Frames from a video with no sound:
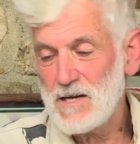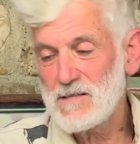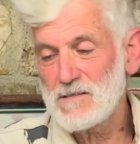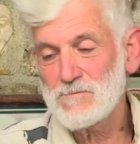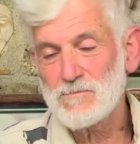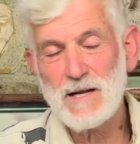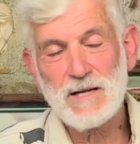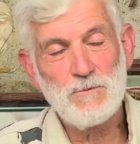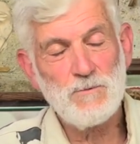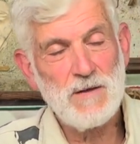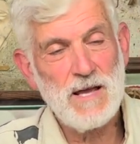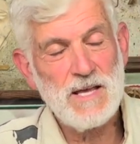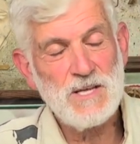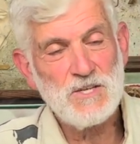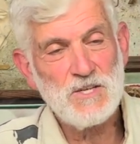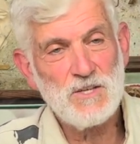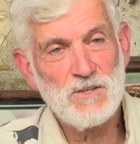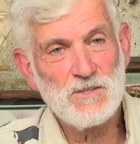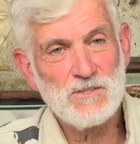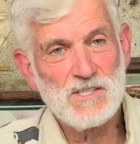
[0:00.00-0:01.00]

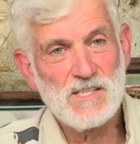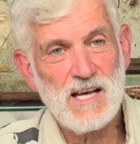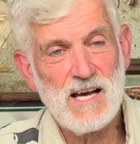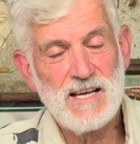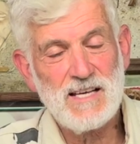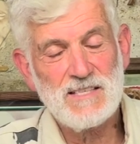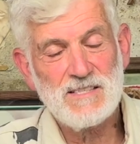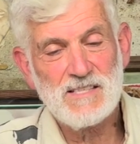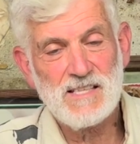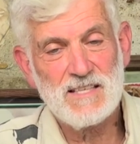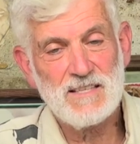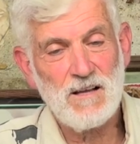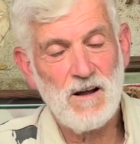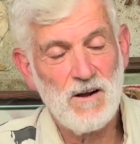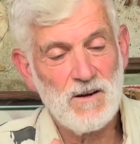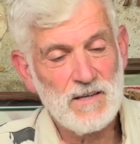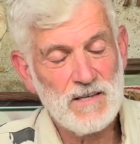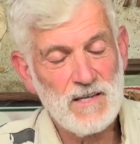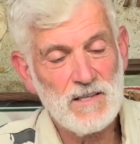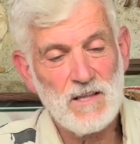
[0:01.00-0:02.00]
recreational sites and
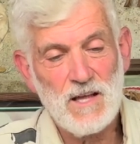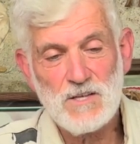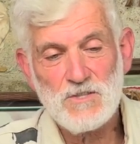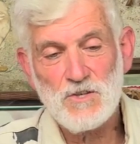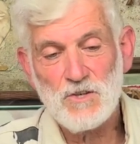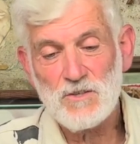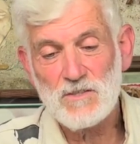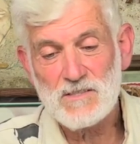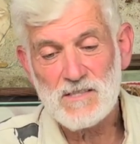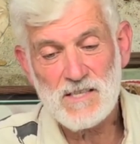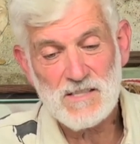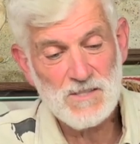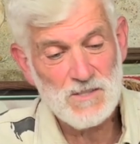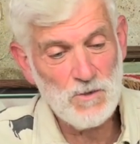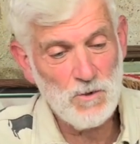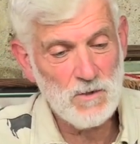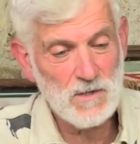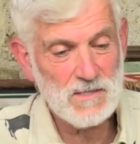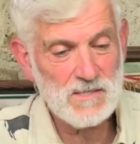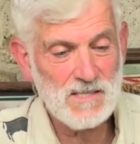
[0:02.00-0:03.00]
archaeological and
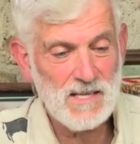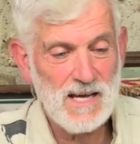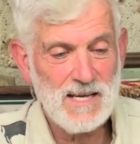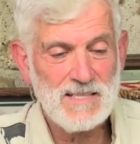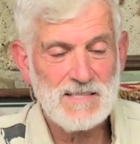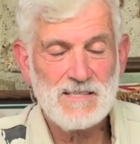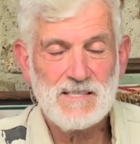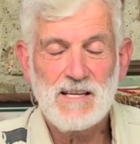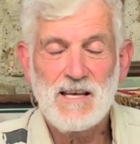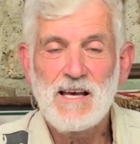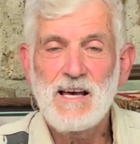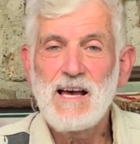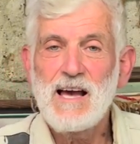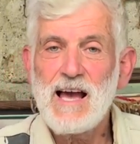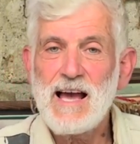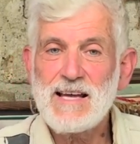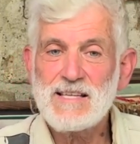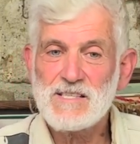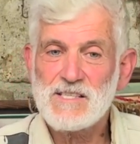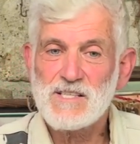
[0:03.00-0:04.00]
historic sites,
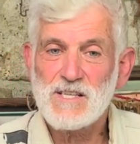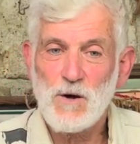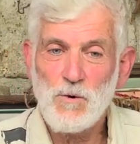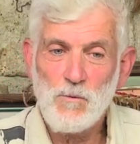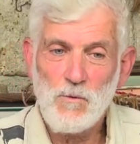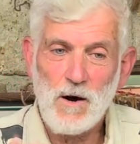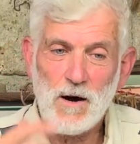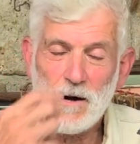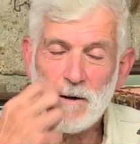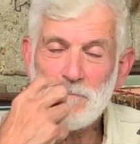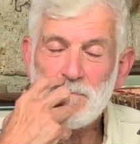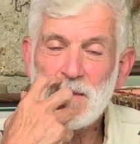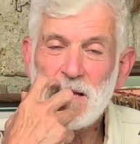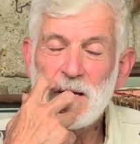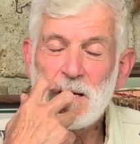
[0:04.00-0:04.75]
and so on.